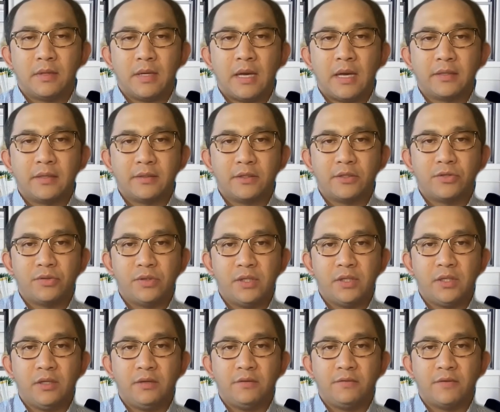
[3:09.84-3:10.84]
As a
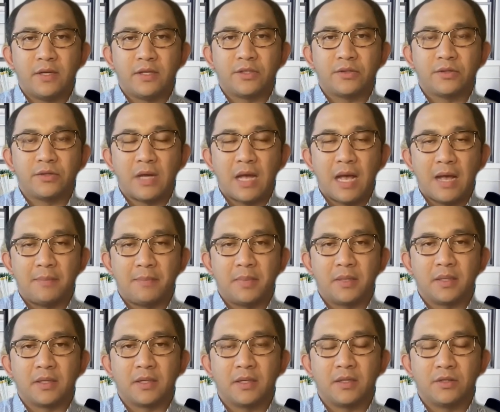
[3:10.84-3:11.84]
treaty investor
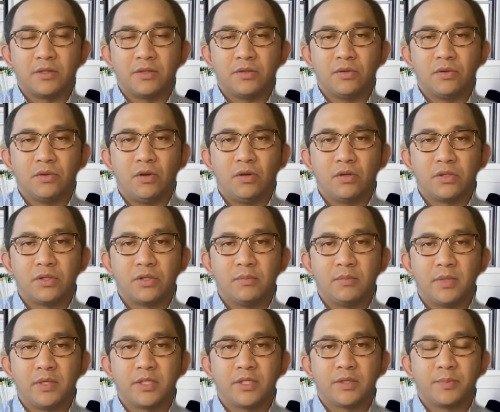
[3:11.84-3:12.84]
applicant, you also
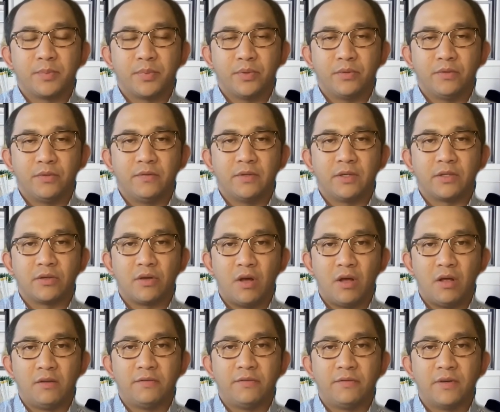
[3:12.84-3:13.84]
must prove that
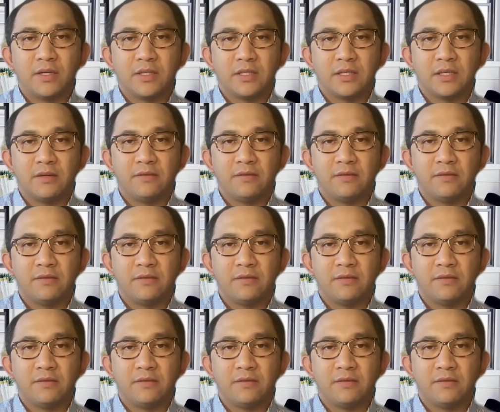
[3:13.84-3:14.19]
all funds